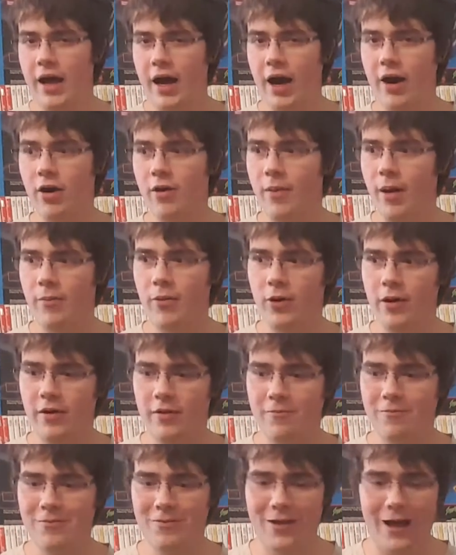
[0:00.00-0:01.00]
I
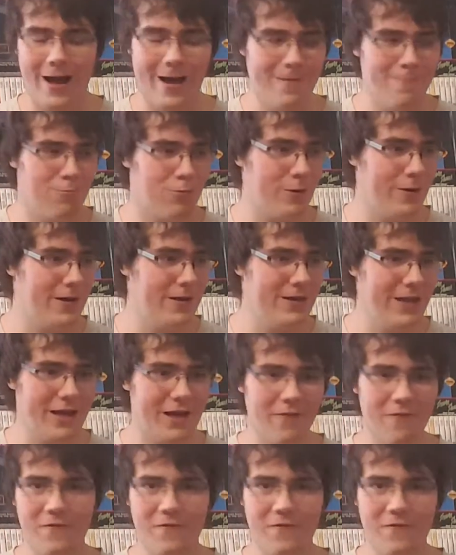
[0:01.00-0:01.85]
remember I had printed like a